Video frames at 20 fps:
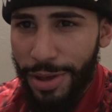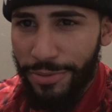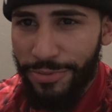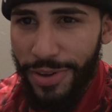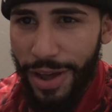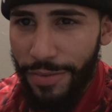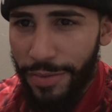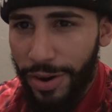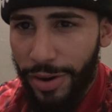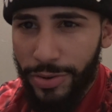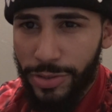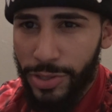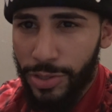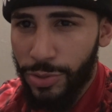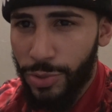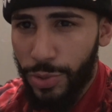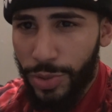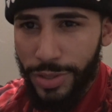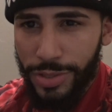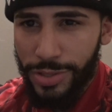you have five hours to
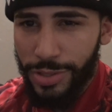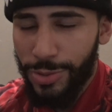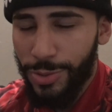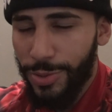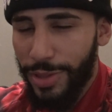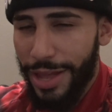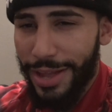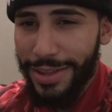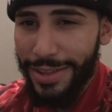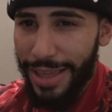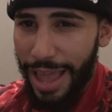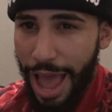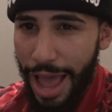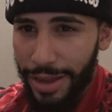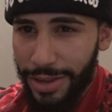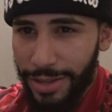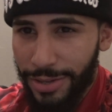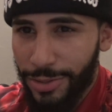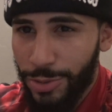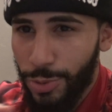do this, do that,
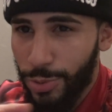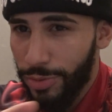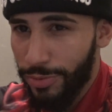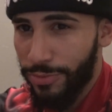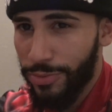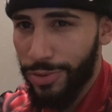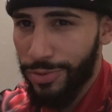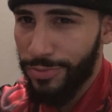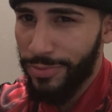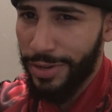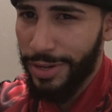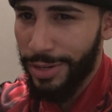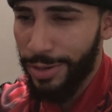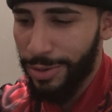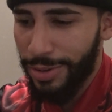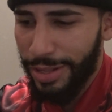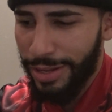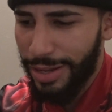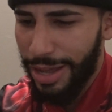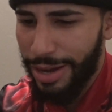I can do it for a
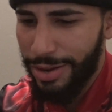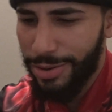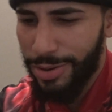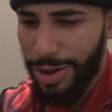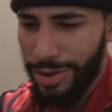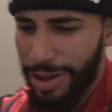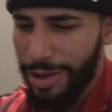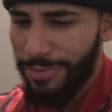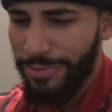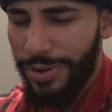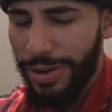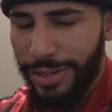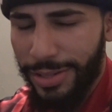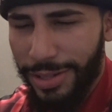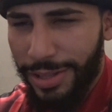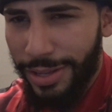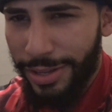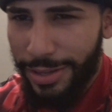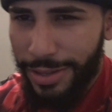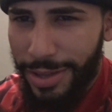video. Like, I don't know. I find
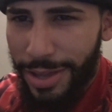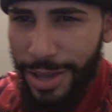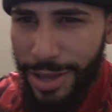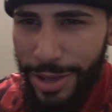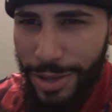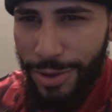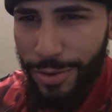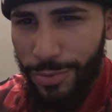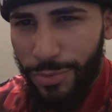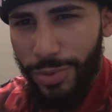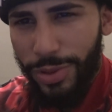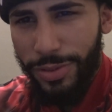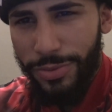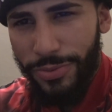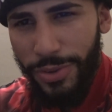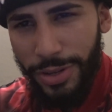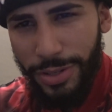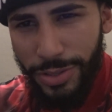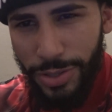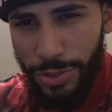it like really
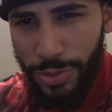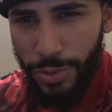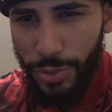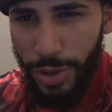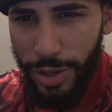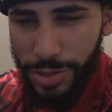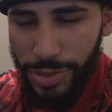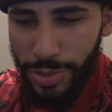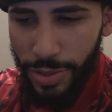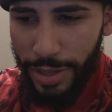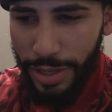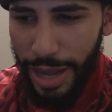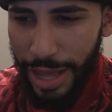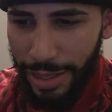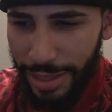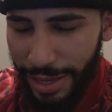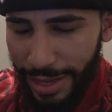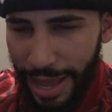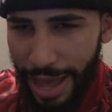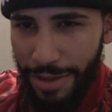fun to do also. Like, I
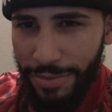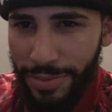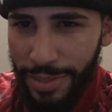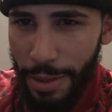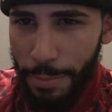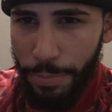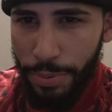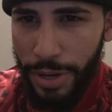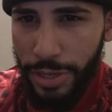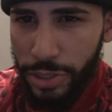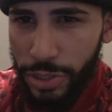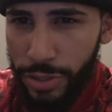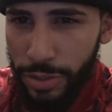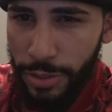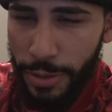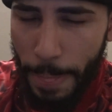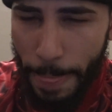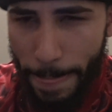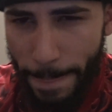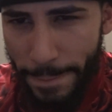like having that
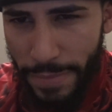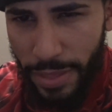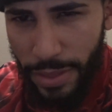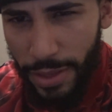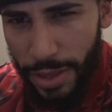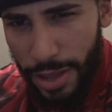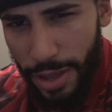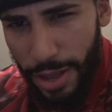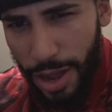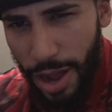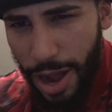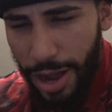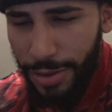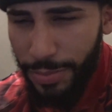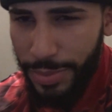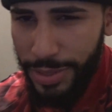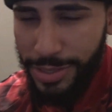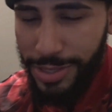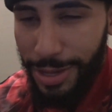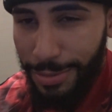pressure
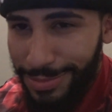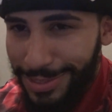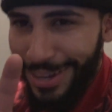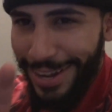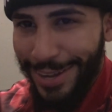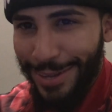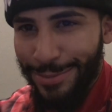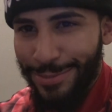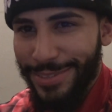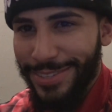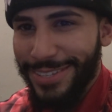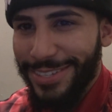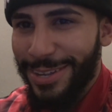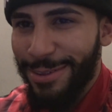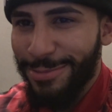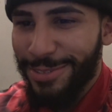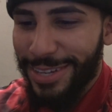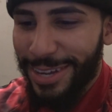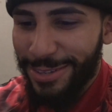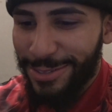on me sometimes.
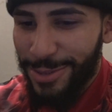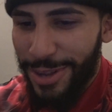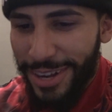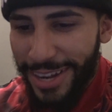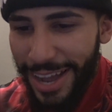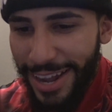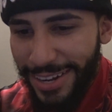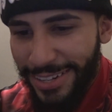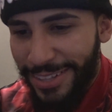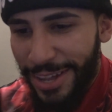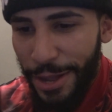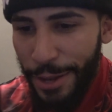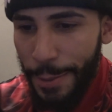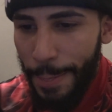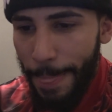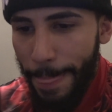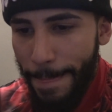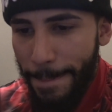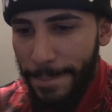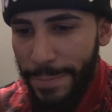Sometimes. So I got it done.